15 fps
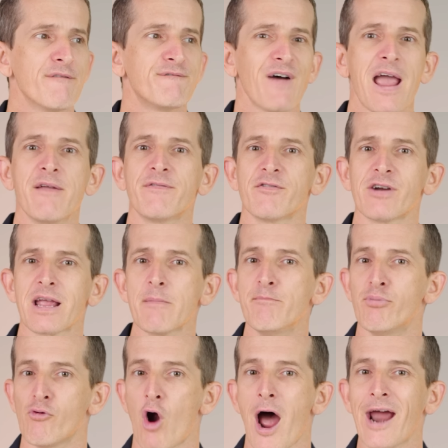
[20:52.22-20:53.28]
favouring
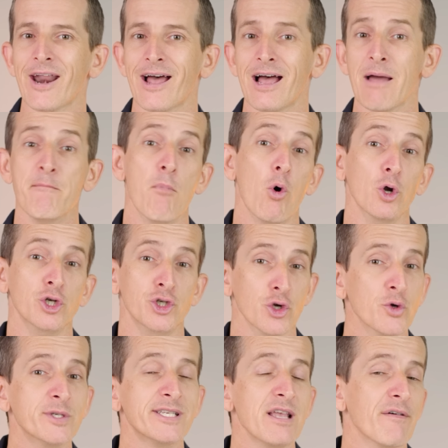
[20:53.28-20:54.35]
brighter, more
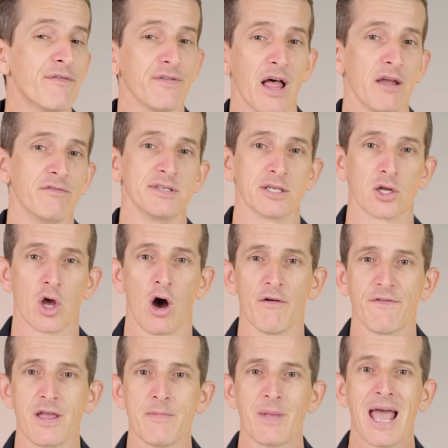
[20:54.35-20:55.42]
juicier flavours in
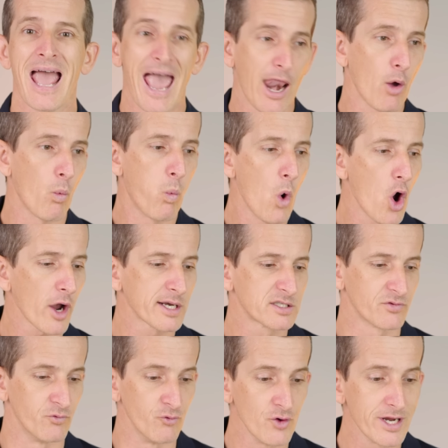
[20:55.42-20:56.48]
coffee, and it
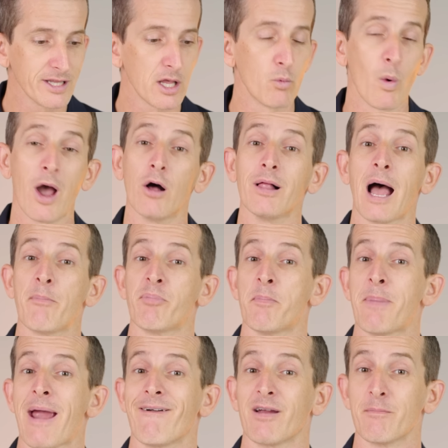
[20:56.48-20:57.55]
works really well at
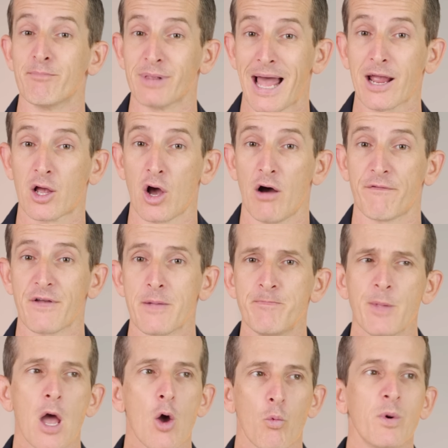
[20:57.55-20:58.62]
preparing black coffee
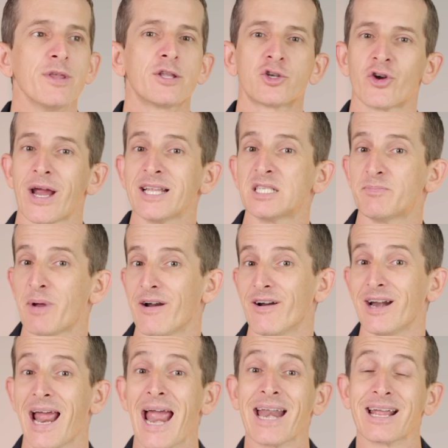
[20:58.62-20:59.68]
with
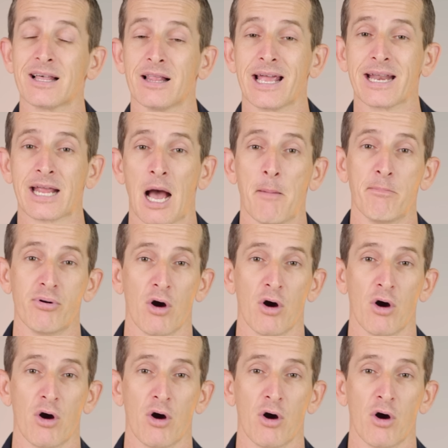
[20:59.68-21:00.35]
transparent and clean cup